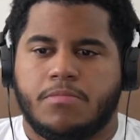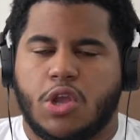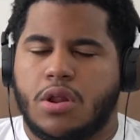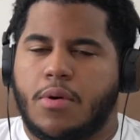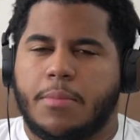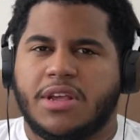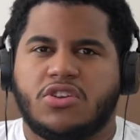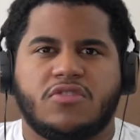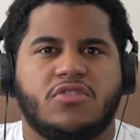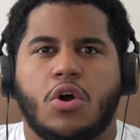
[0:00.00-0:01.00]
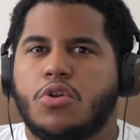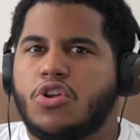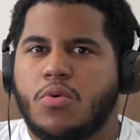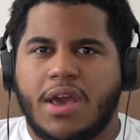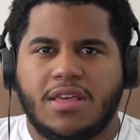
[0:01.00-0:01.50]
You know what I mean? Just don't
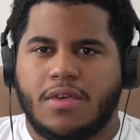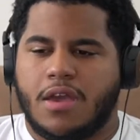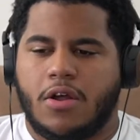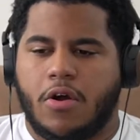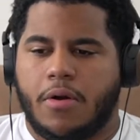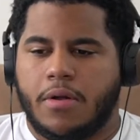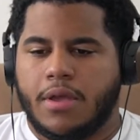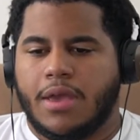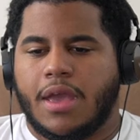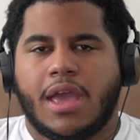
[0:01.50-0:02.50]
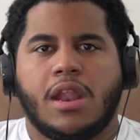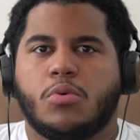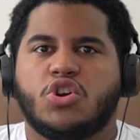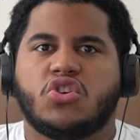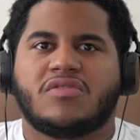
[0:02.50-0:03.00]
do anything at all, and it
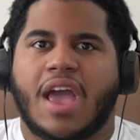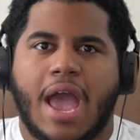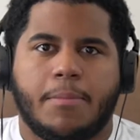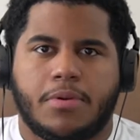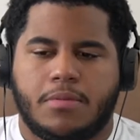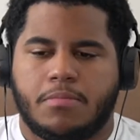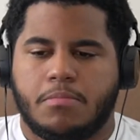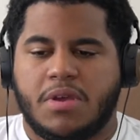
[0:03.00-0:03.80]
will just happen.